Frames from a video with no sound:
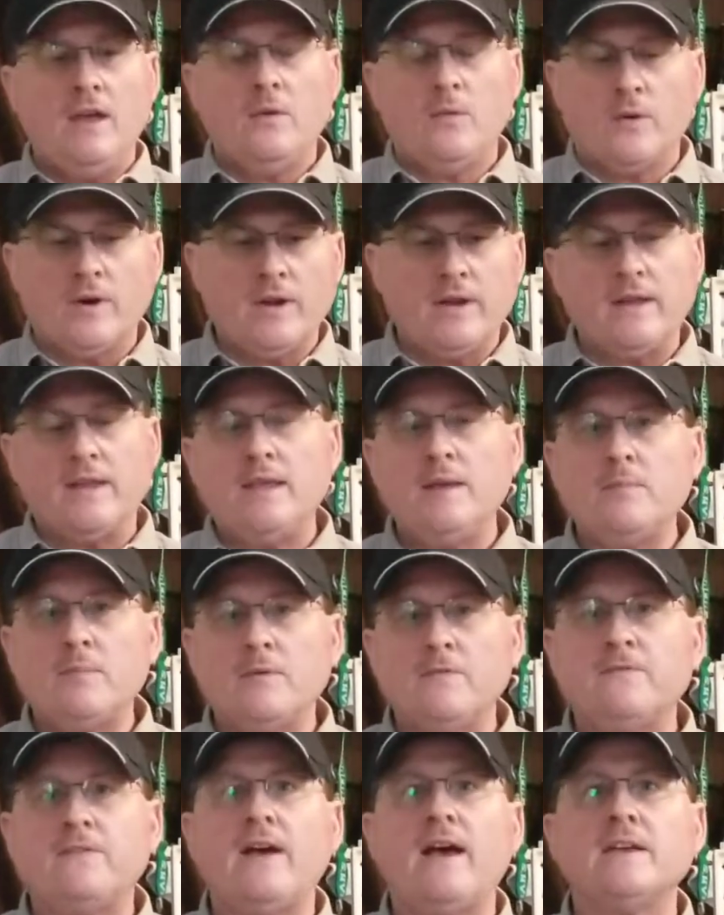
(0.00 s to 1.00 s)
We're going to keep
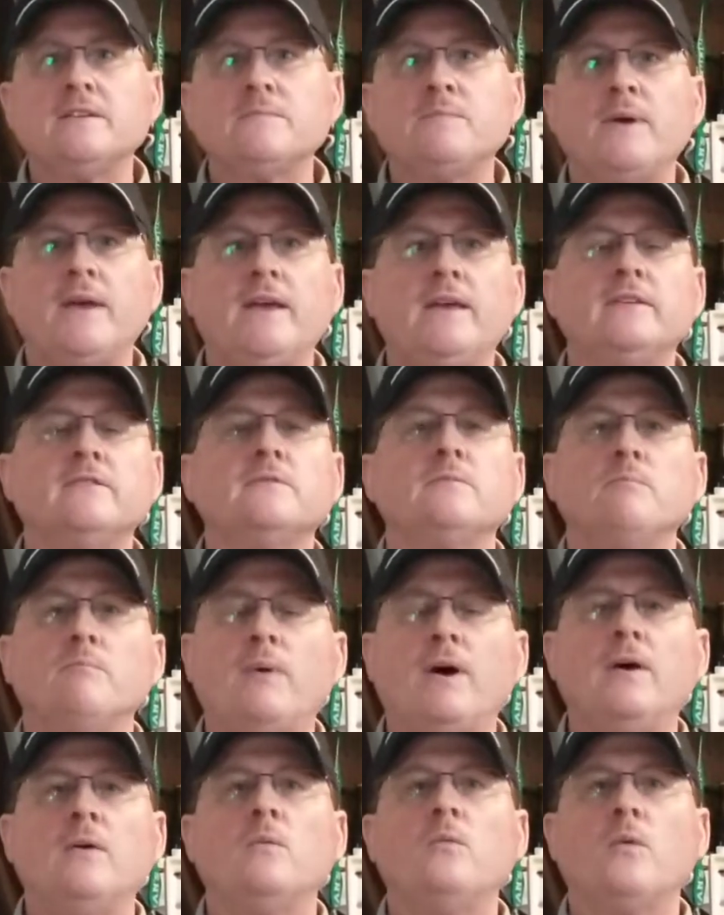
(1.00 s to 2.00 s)
it fast-paced,
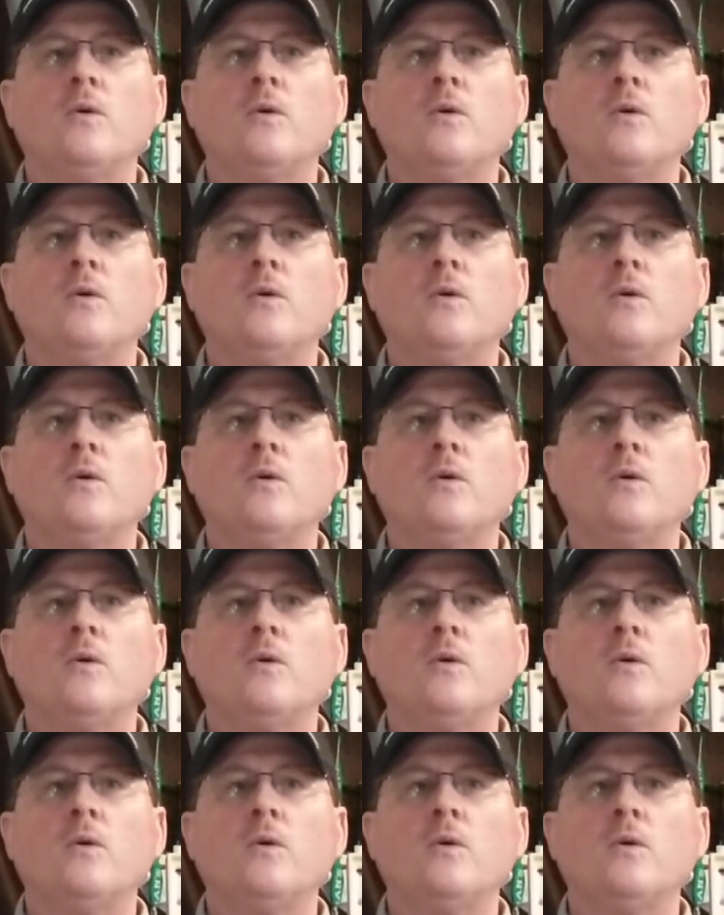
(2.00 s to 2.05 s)
but